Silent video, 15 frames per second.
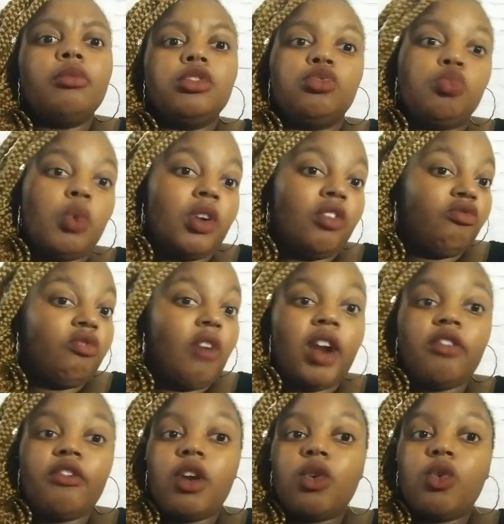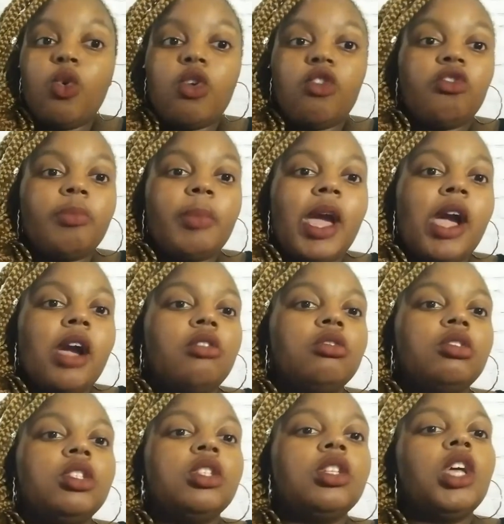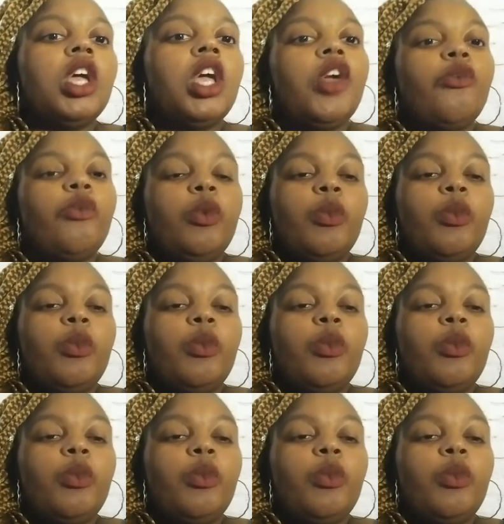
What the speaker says: And was one right around the corner from my house.